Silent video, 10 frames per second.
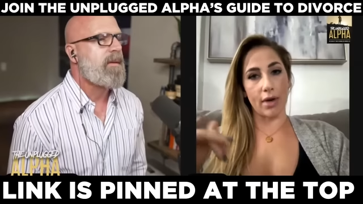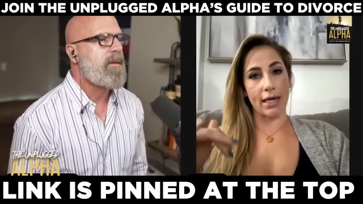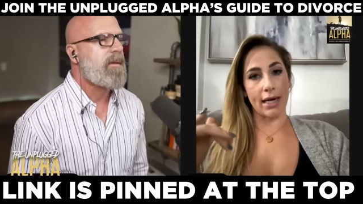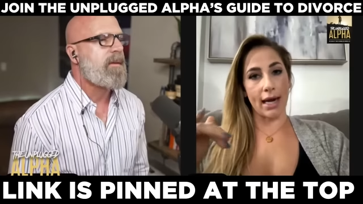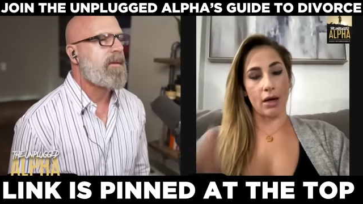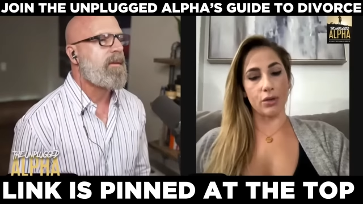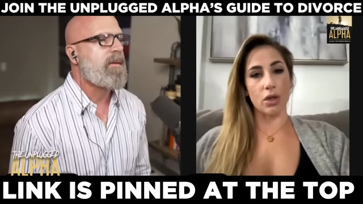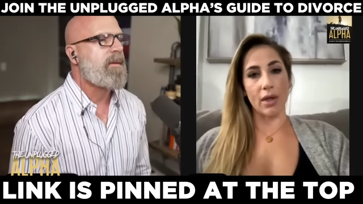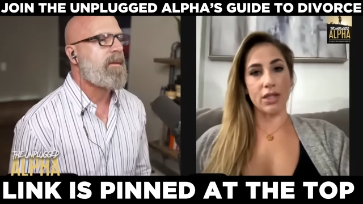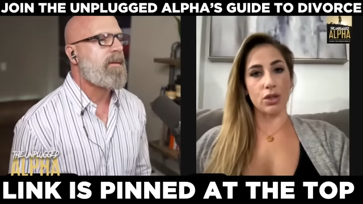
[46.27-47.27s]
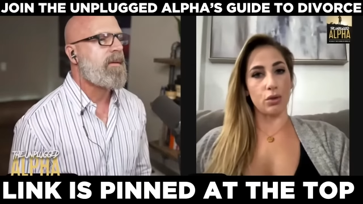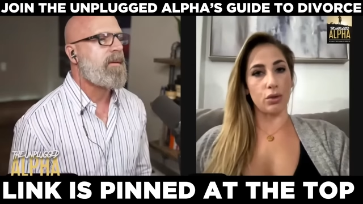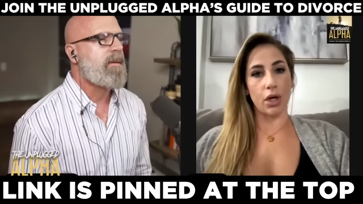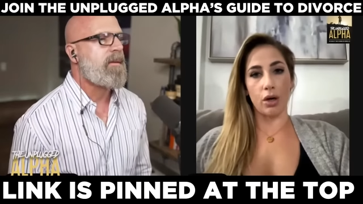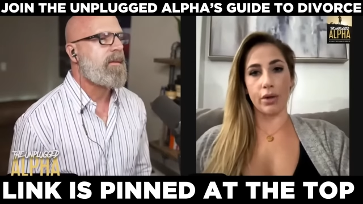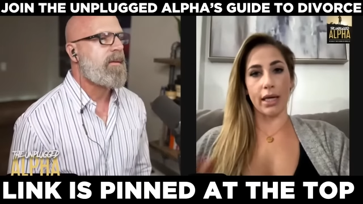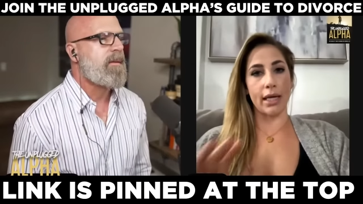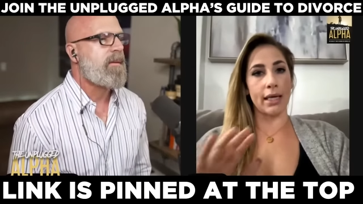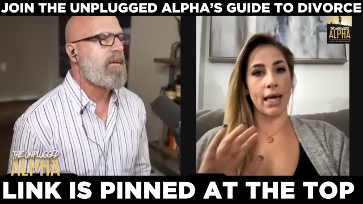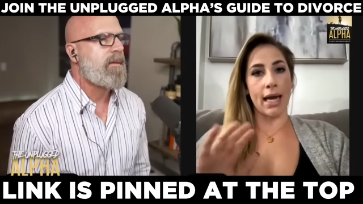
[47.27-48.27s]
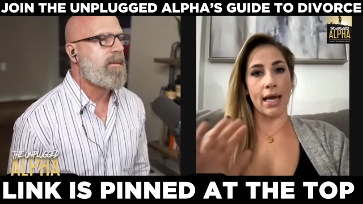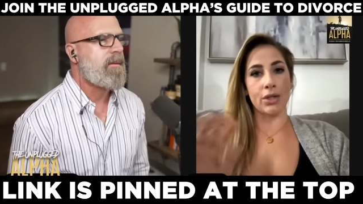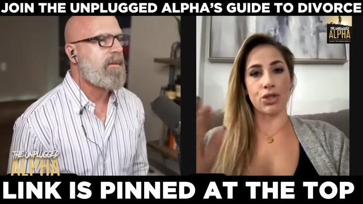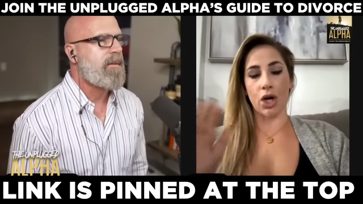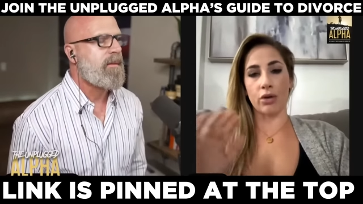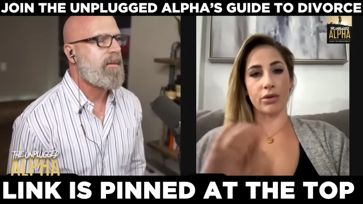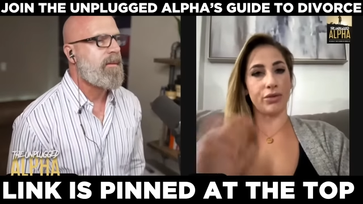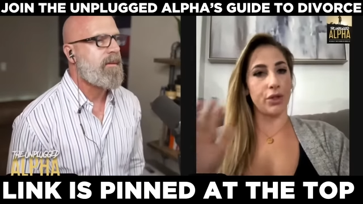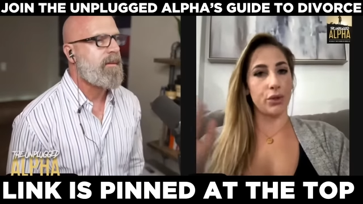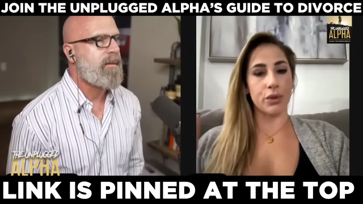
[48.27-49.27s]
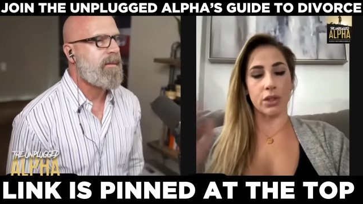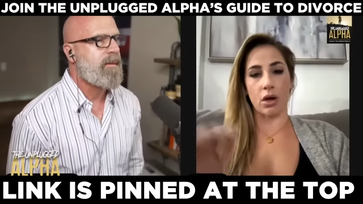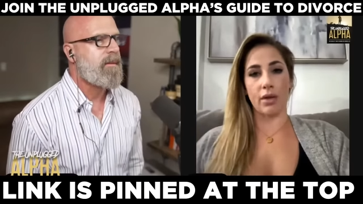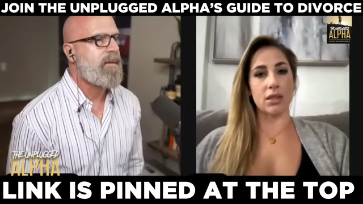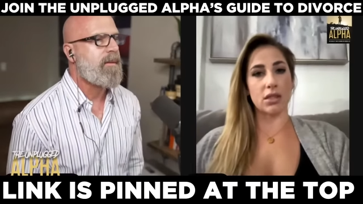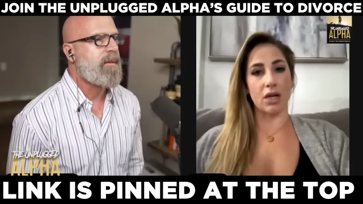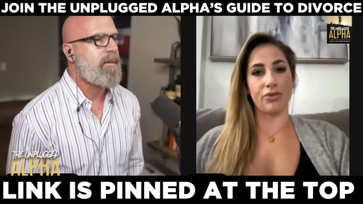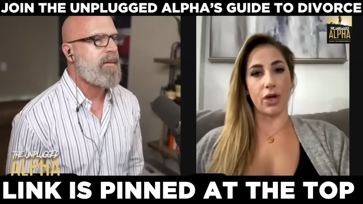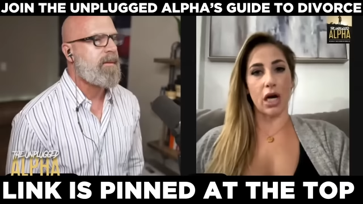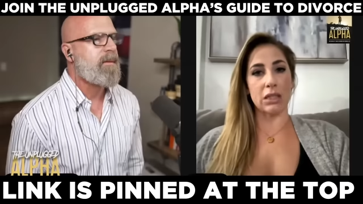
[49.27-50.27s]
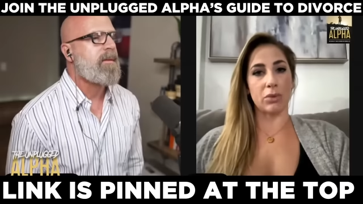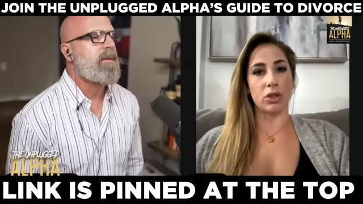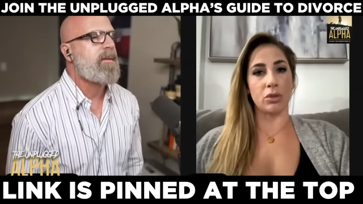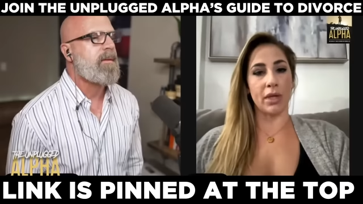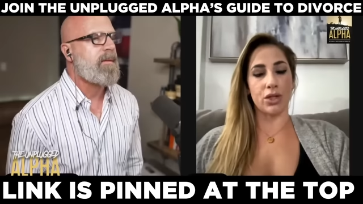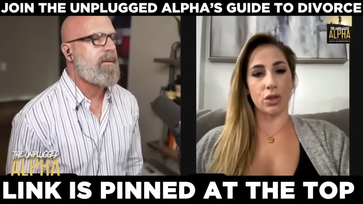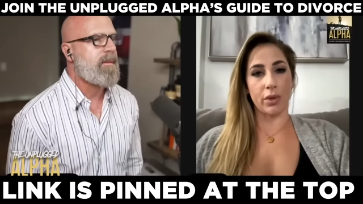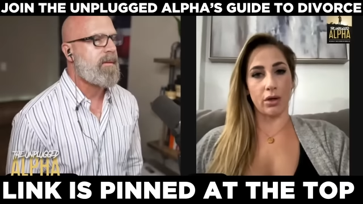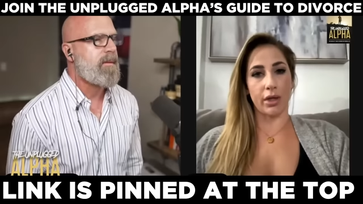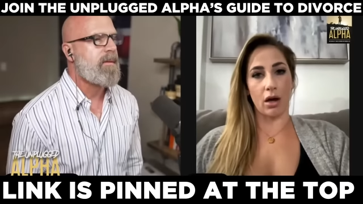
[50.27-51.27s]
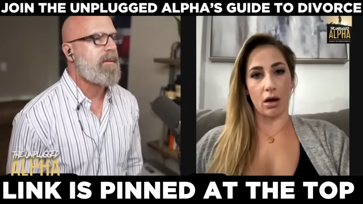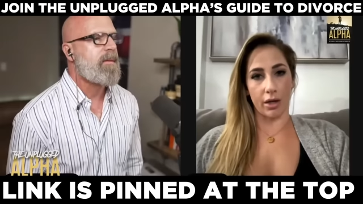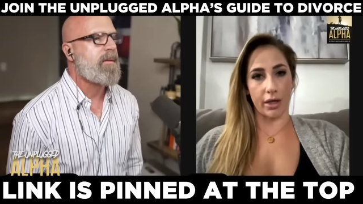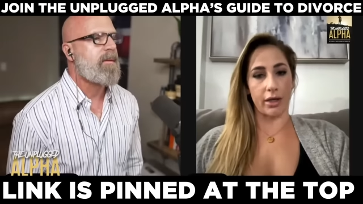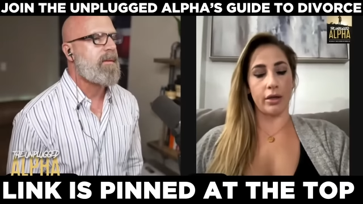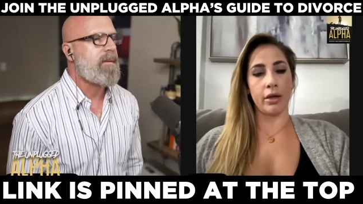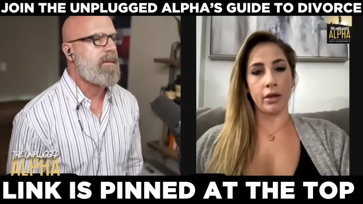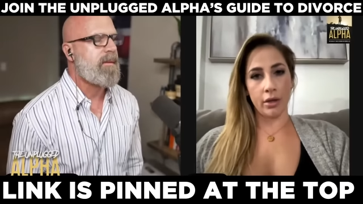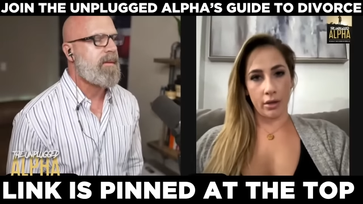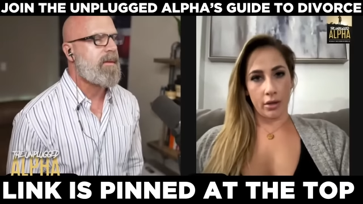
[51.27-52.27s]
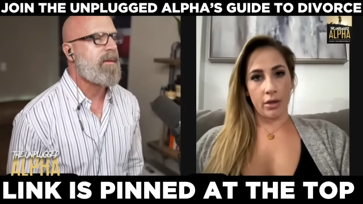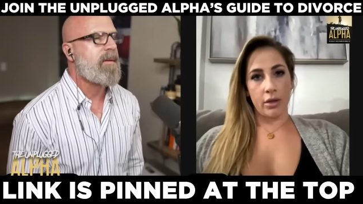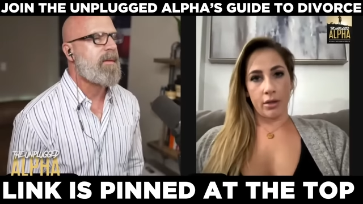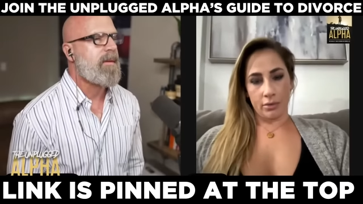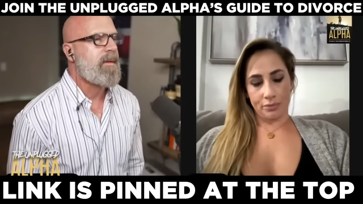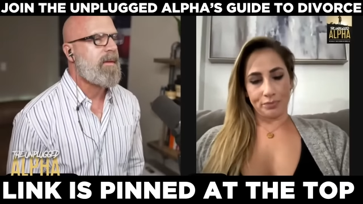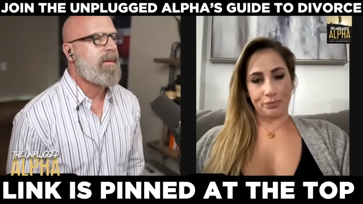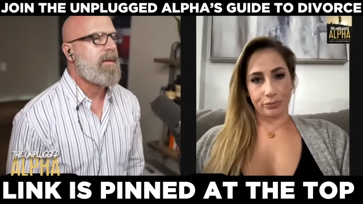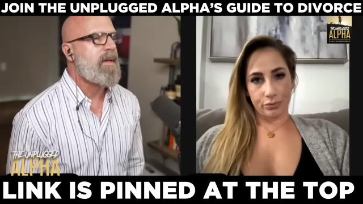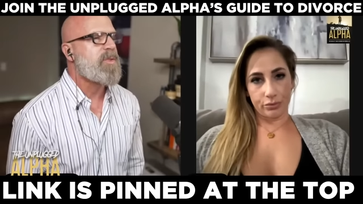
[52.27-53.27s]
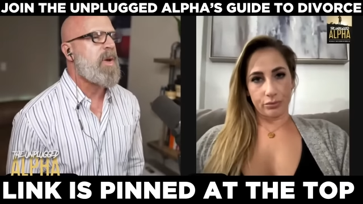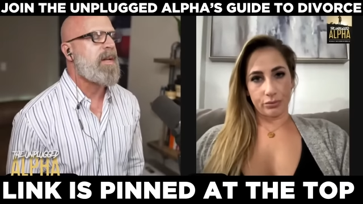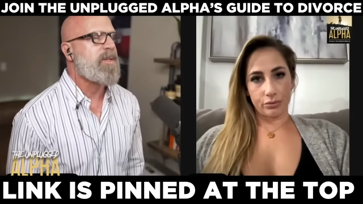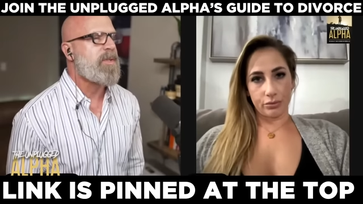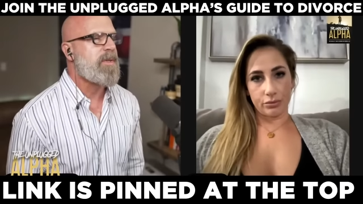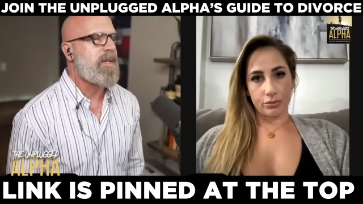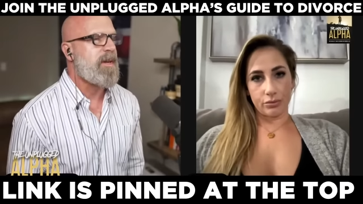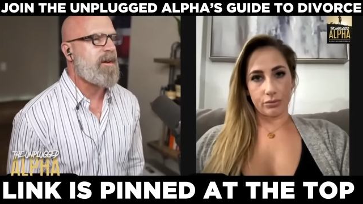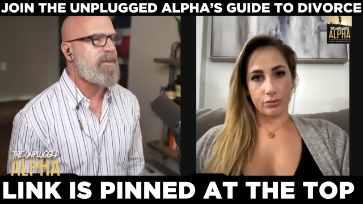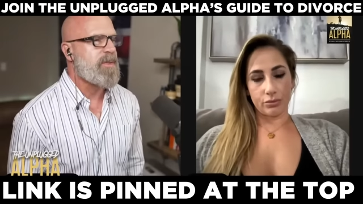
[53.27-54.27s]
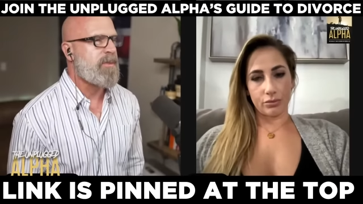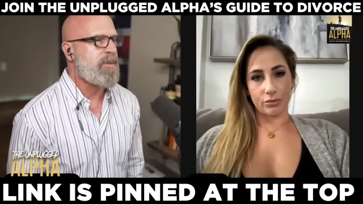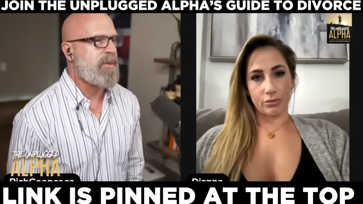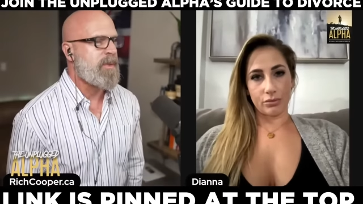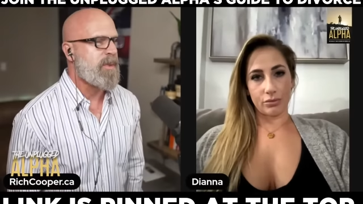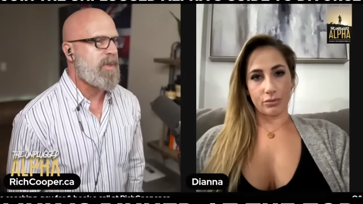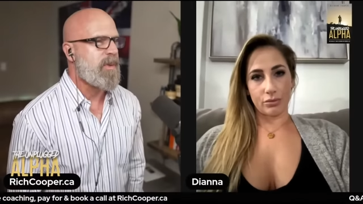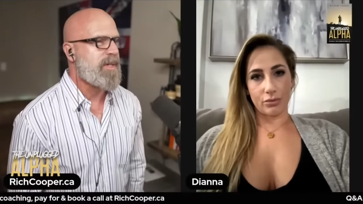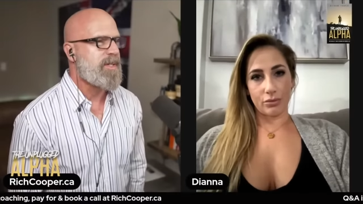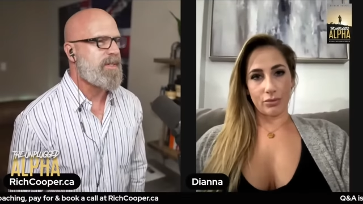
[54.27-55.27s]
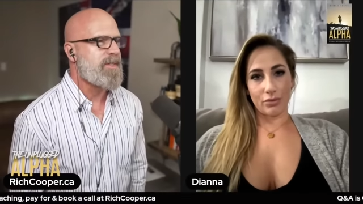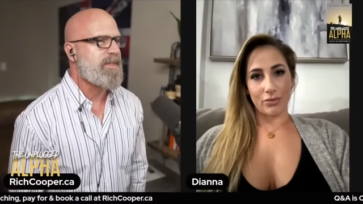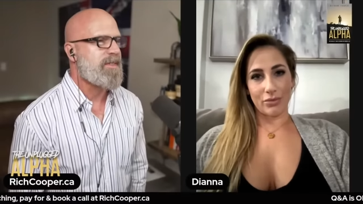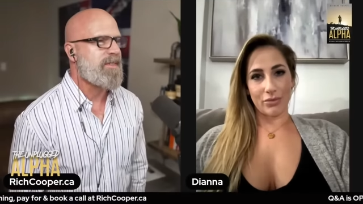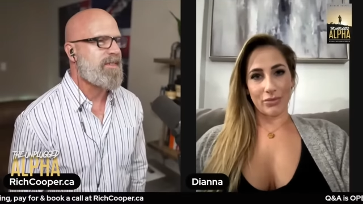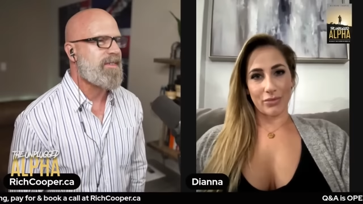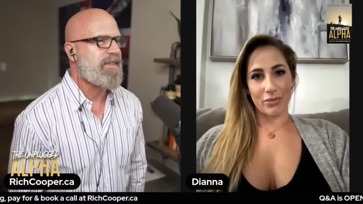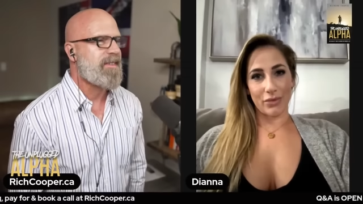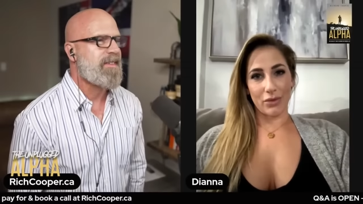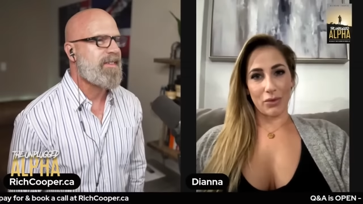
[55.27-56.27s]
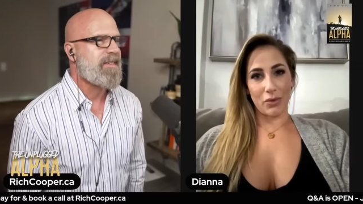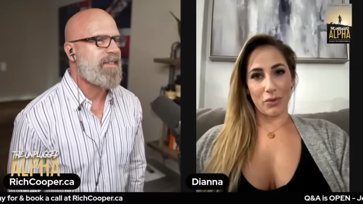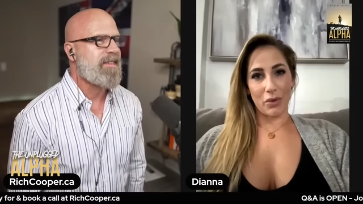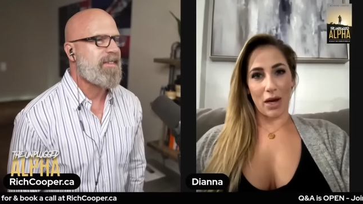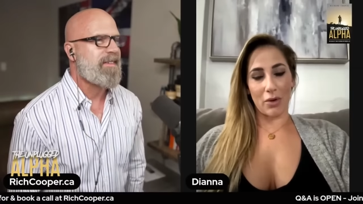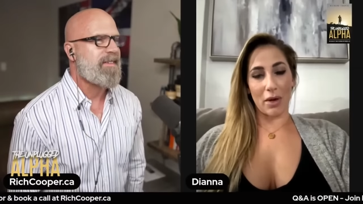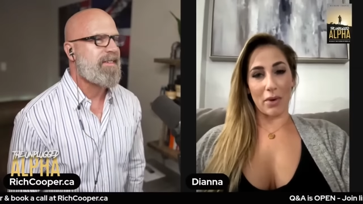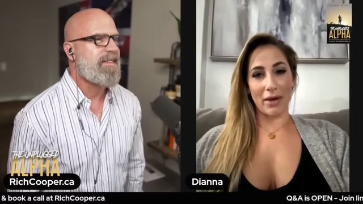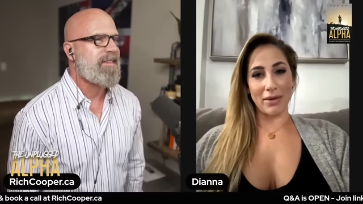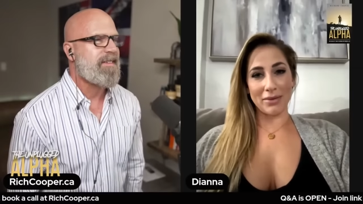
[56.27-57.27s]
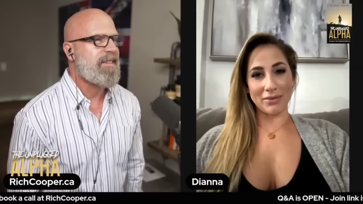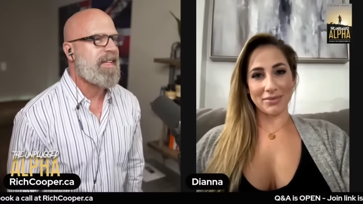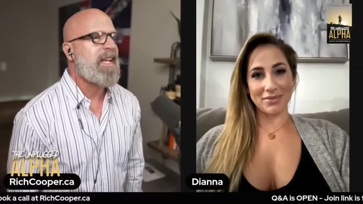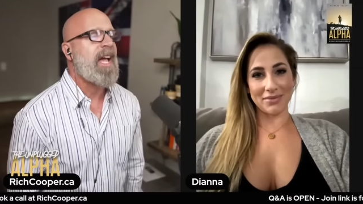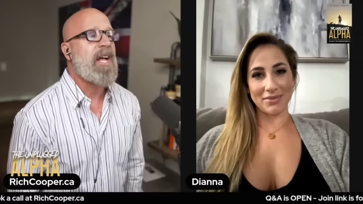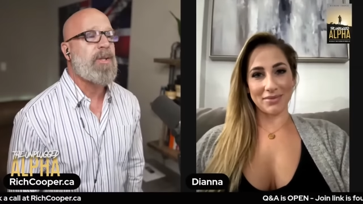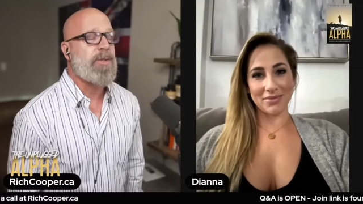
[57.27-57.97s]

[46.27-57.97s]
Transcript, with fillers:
Speaker 1: right now. So I do coding and chart reviews and all that stuff for a hospital to make sure we don't get audited.
Speaker 2: Okay. Yeah. So how do you turn that off is, is what the question is.
Speaker 1: How do I what?
Speaker 2: How do you